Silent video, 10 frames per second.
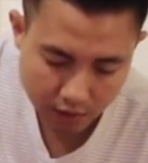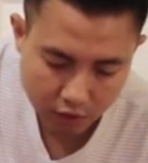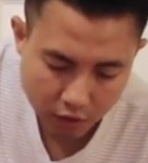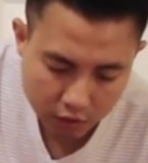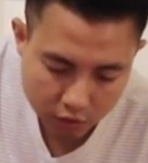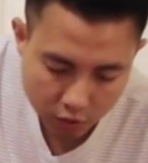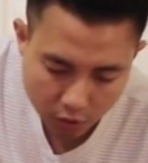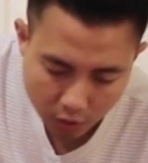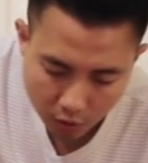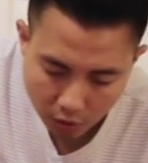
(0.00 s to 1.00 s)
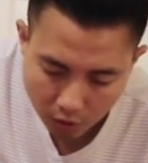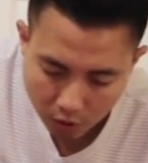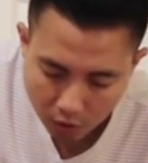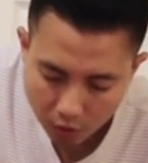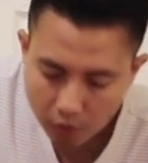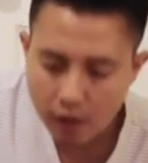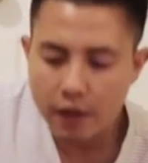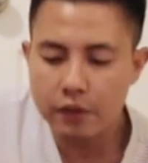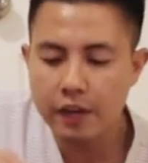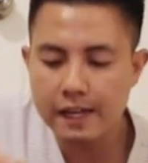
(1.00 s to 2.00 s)
Good girl!
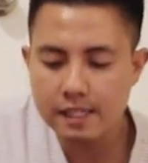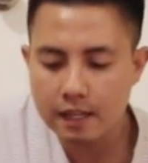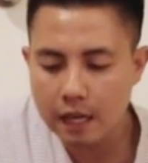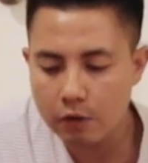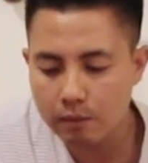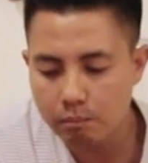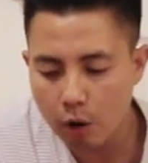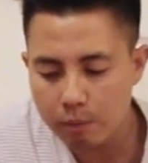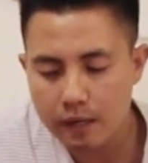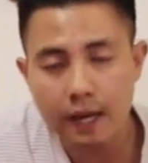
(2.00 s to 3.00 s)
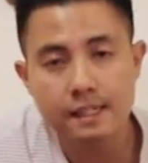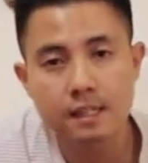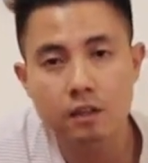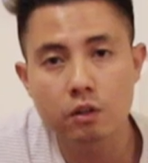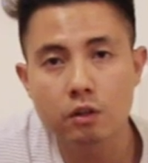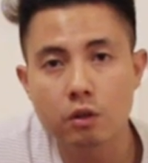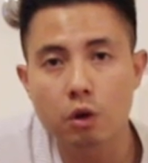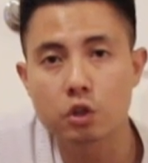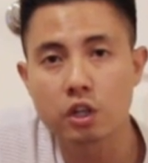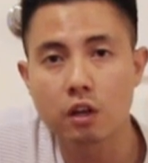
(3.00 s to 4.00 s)
You guys can tell the moment I said good
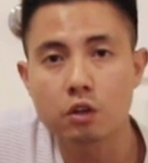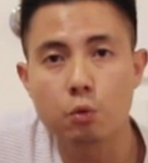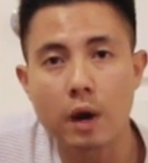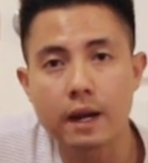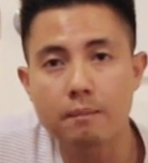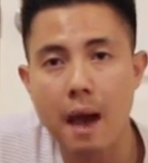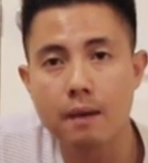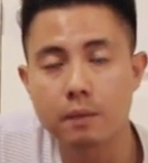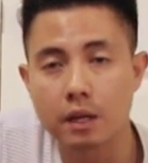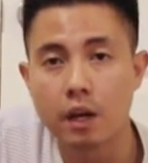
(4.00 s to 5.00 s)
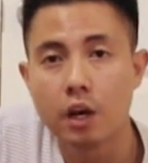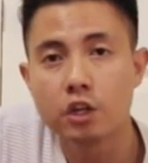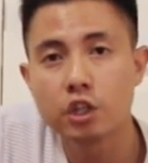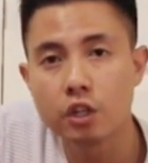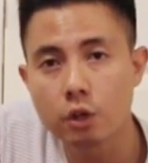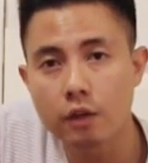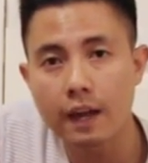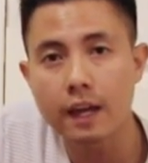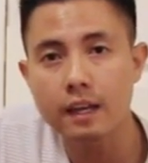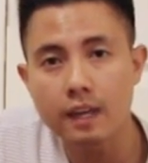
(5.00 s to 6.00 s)
girl, she looked right up at me. She knew
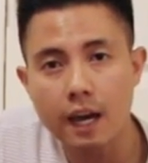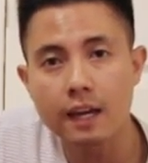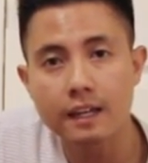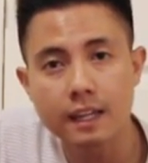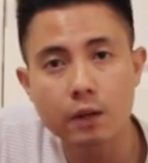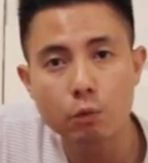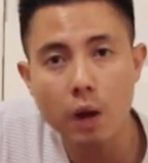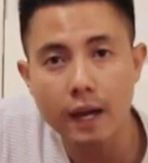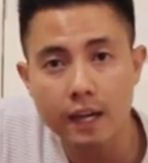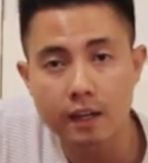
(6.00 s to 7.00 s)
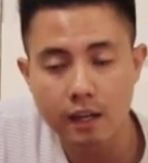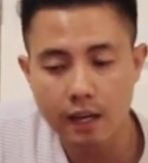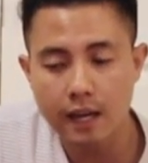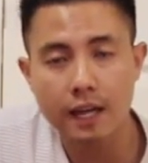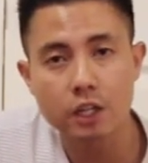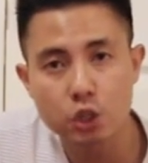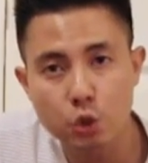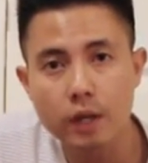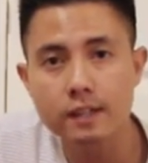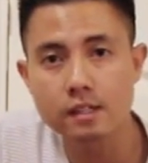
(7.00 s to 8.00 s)
that, hey, yay, I did it right. And a
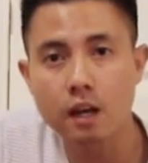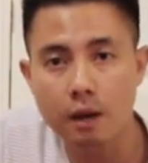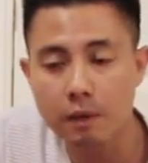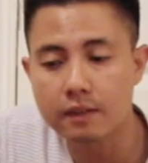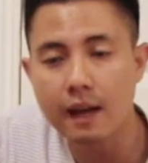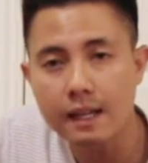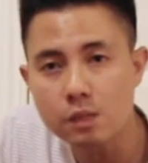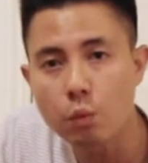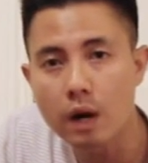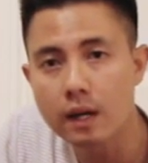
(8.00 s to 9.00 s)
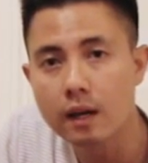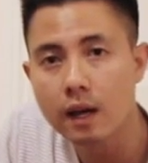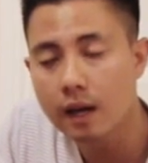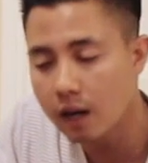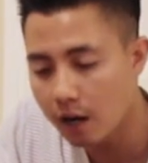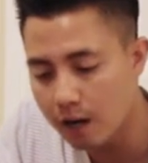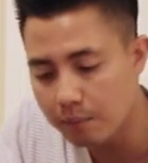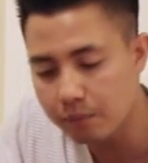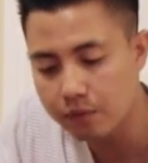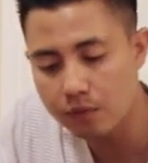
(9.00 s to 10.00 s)
treat is coming. That's what
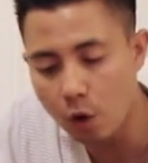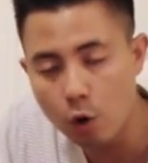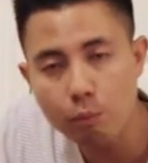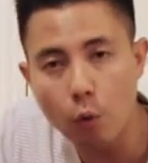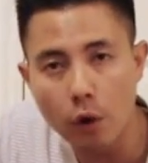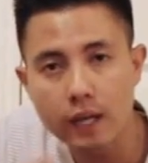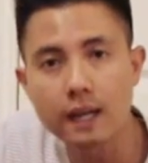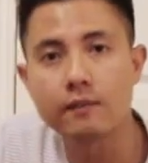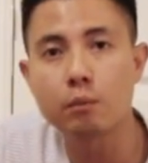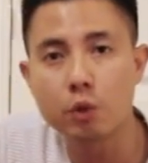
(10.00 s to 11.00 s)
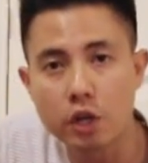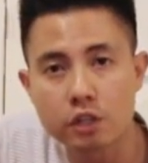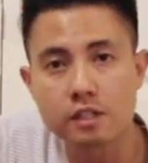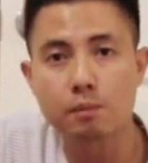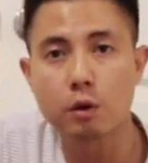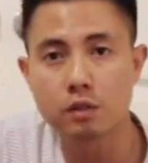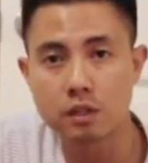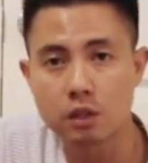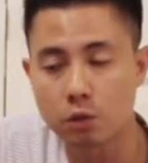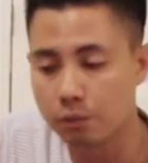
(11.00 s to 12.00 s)
the whole point of a bridge is supposed
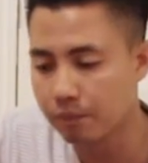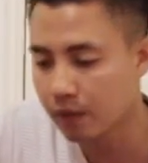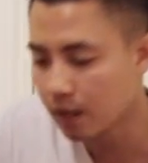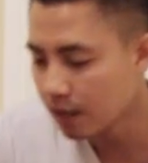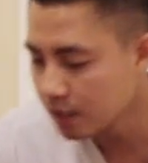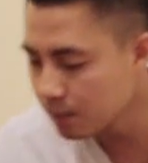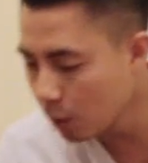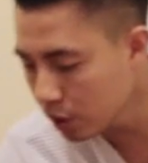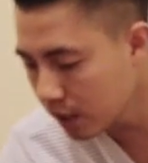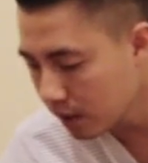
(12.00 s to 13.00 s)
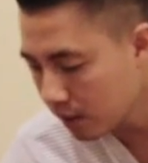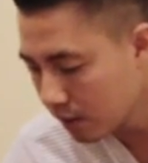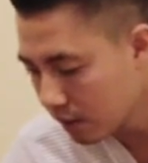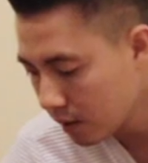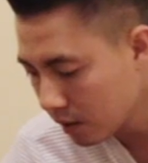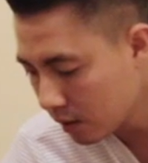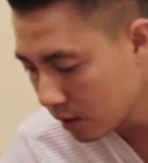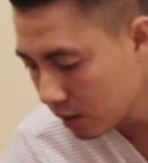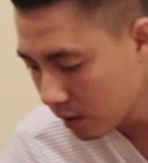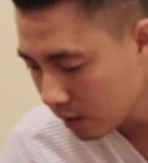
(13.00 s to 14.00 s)
to do. Smokey,
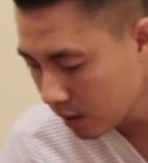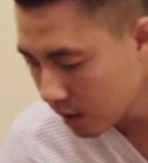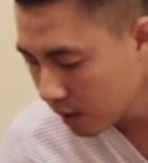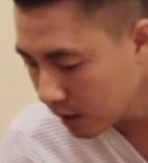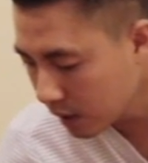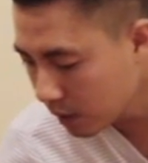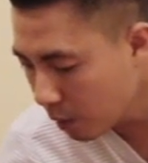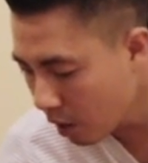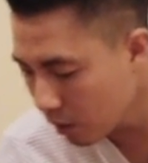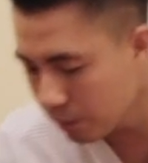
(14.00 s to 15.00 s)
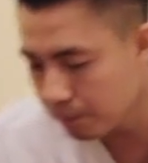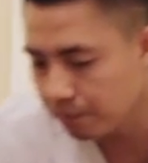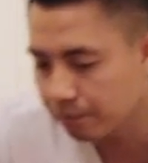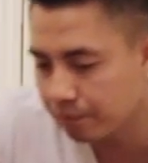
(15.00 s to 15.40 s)
get the ball.